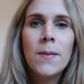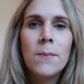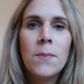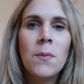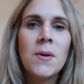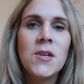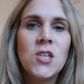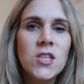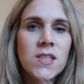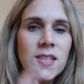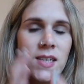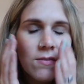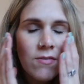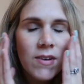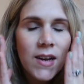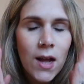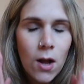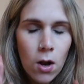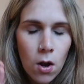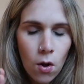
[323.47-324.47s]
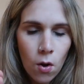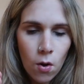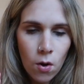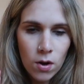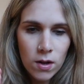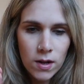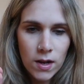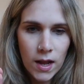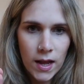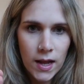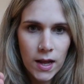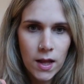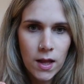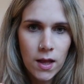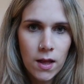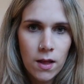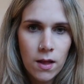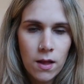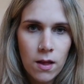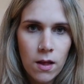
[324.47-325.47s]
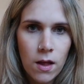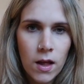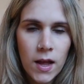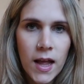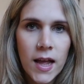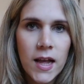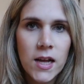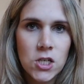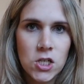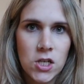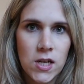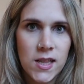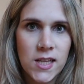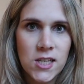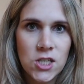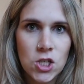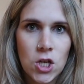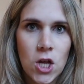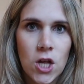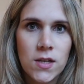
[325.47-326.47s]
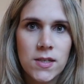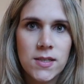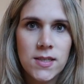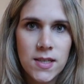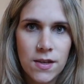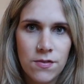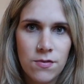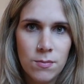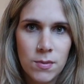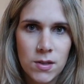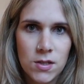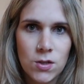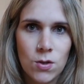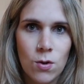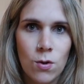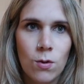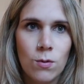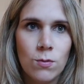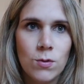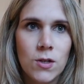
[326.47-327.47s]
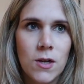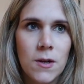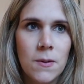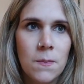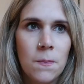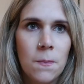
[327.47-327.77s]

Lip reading: But we just didn't really clock, like, okay, actually this child is 7 months old,